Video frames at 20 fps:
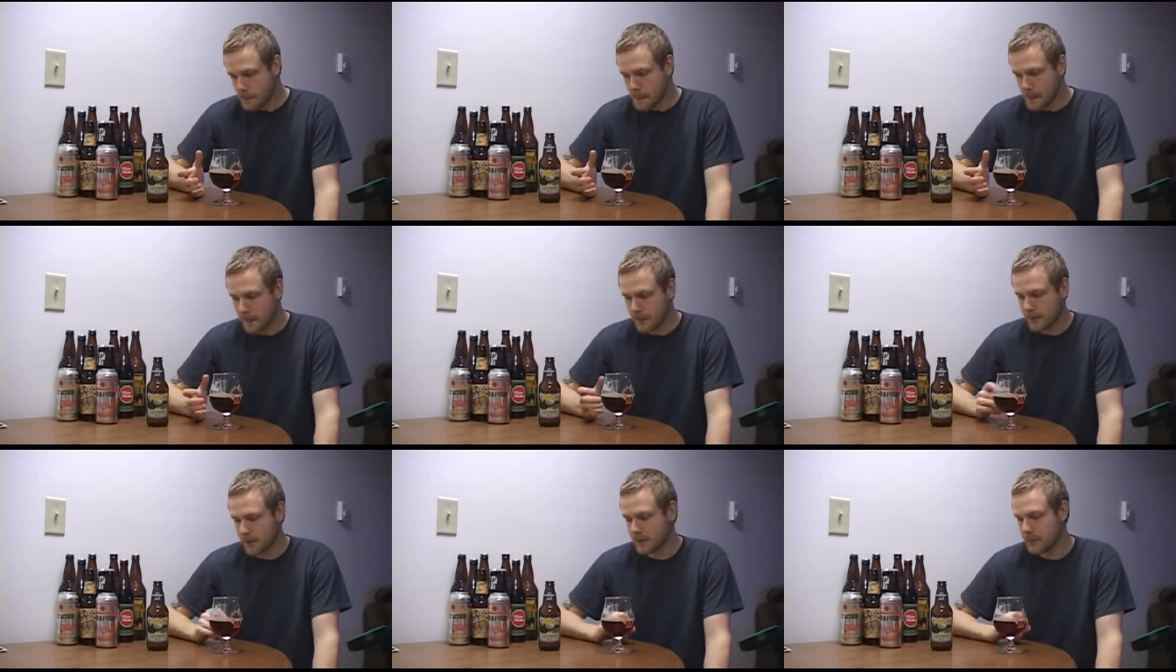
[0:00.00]

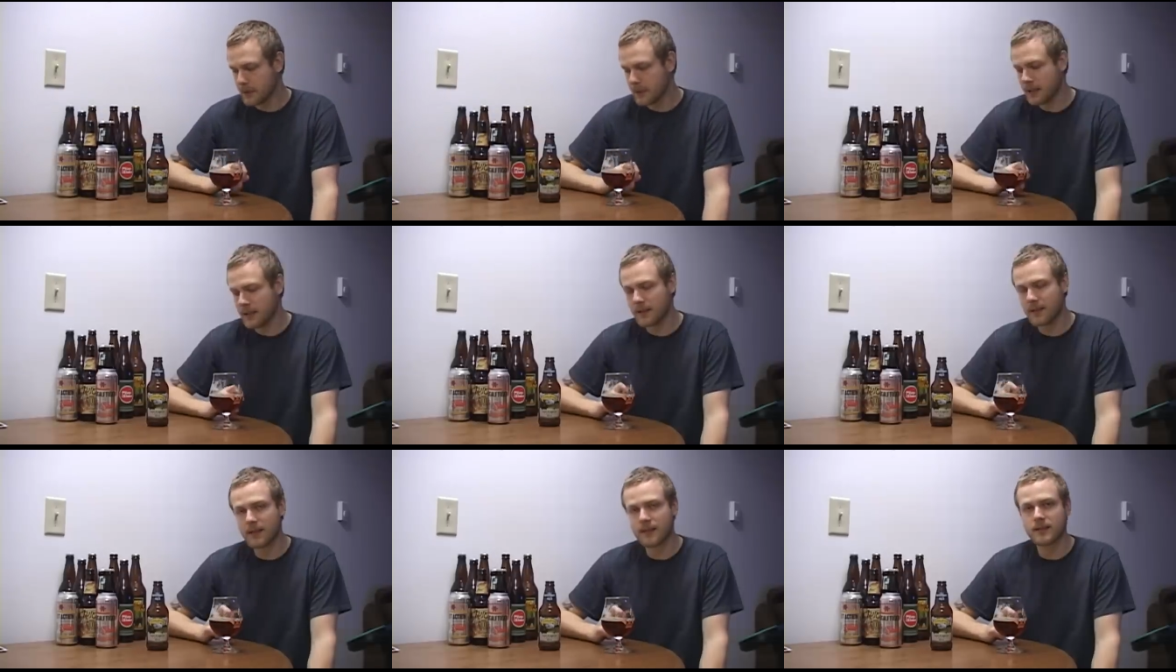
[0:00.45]
For
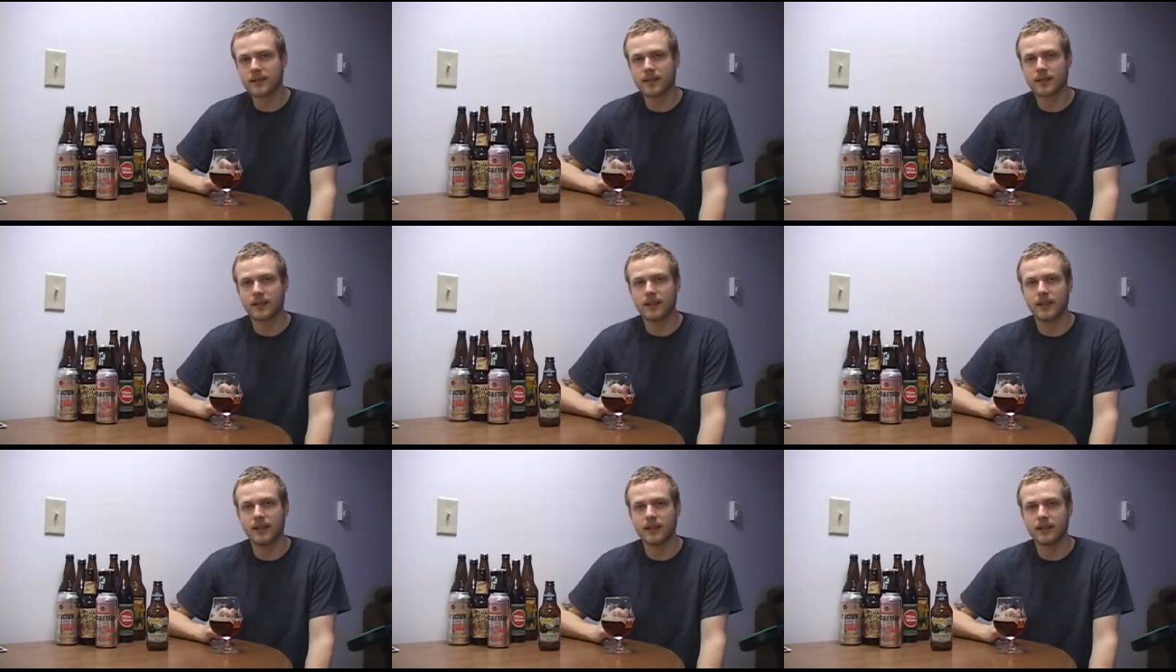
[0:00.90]
me,
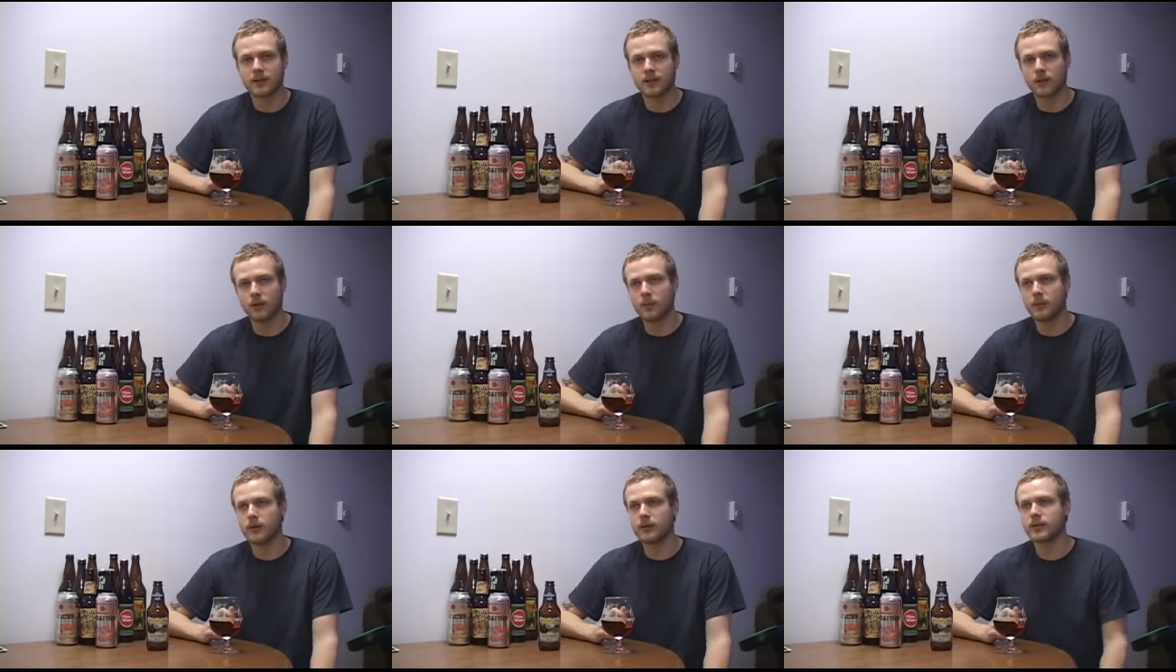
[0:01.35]
this is
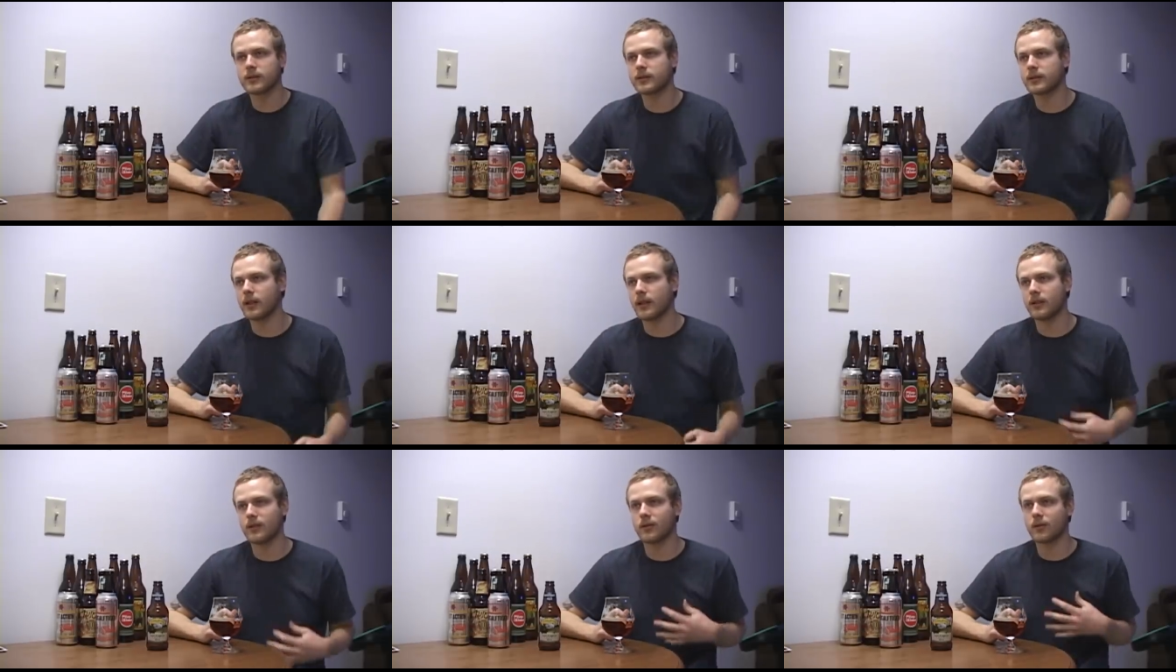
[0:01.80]

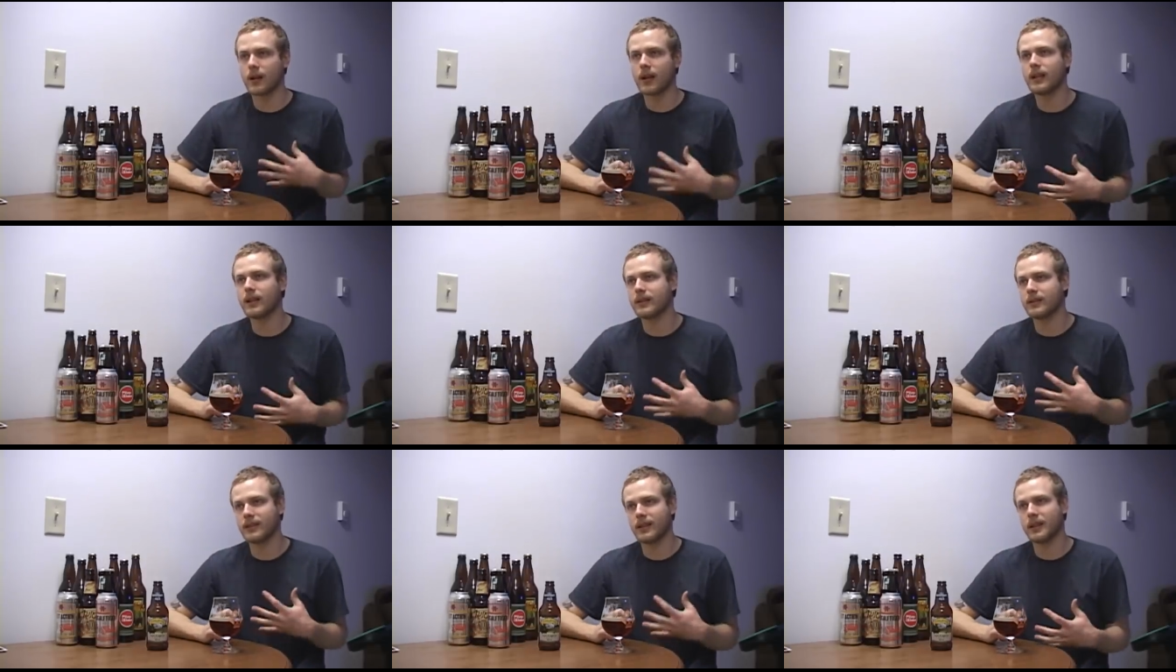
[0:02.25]
almost a
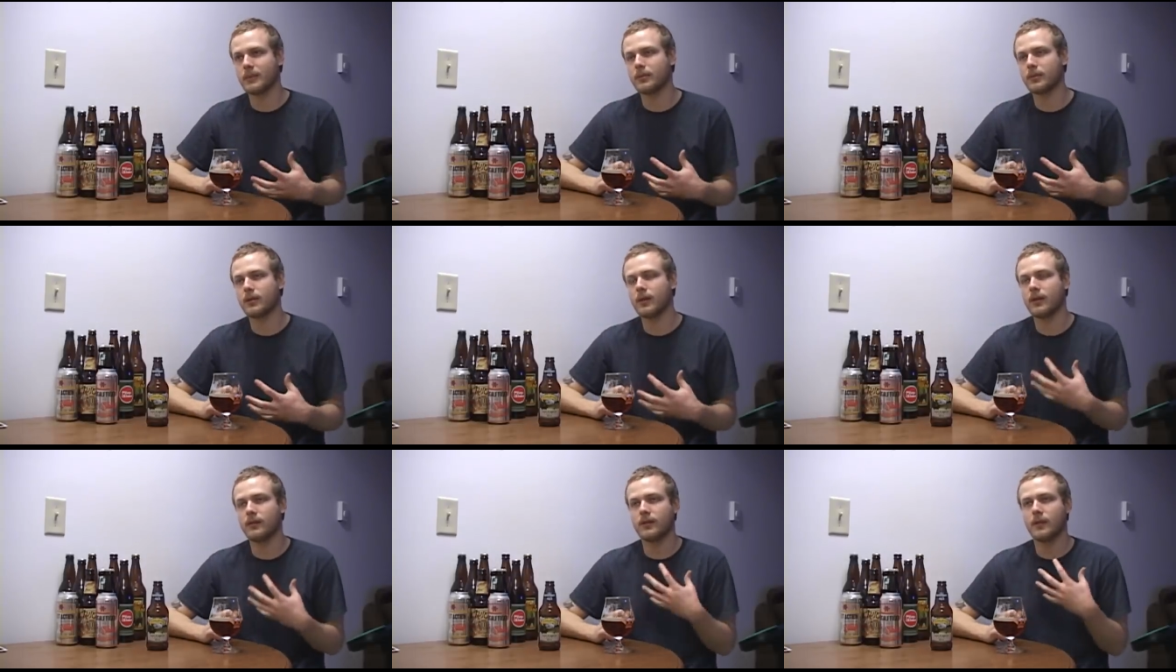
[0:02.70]
great
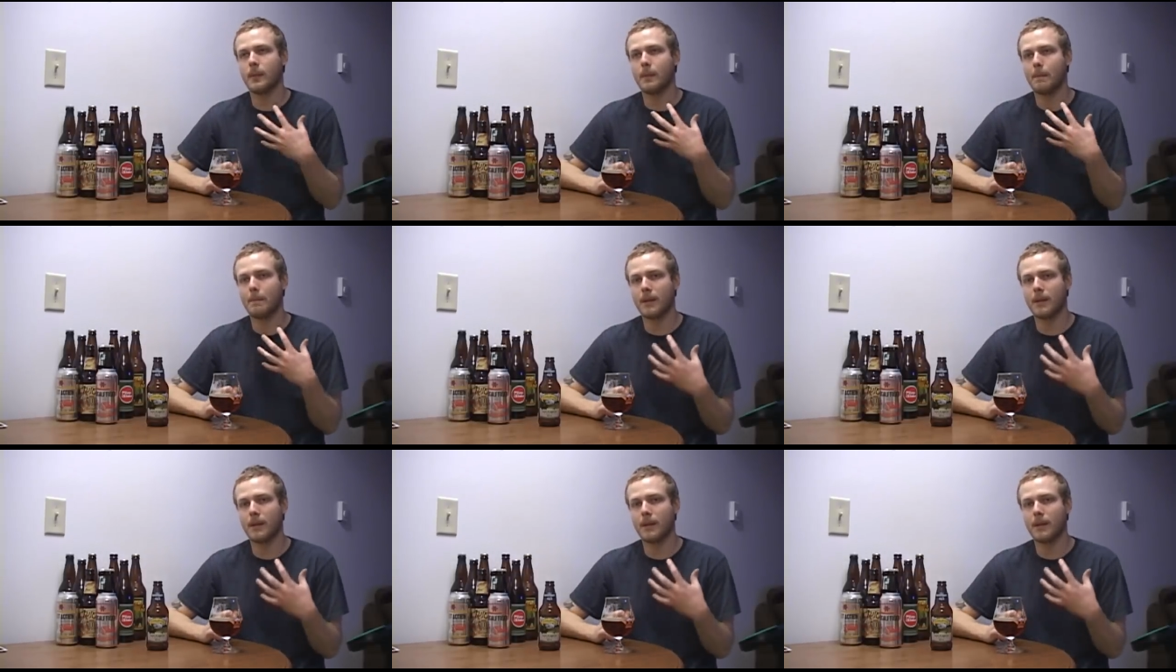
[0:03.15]
example of an